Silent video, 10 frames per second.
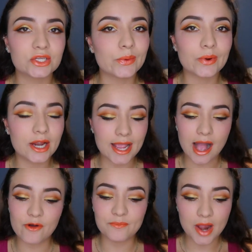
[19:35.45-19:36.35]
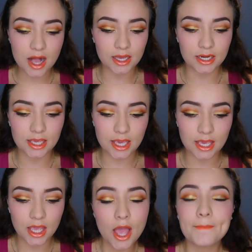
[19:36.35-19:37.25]
Don't worry, I'm not gonna
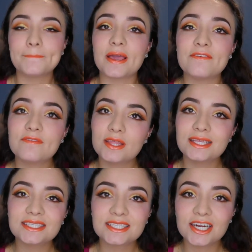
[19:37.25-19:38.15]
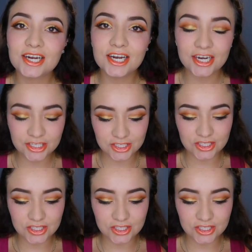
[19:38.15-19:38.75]
get my feelings hurt.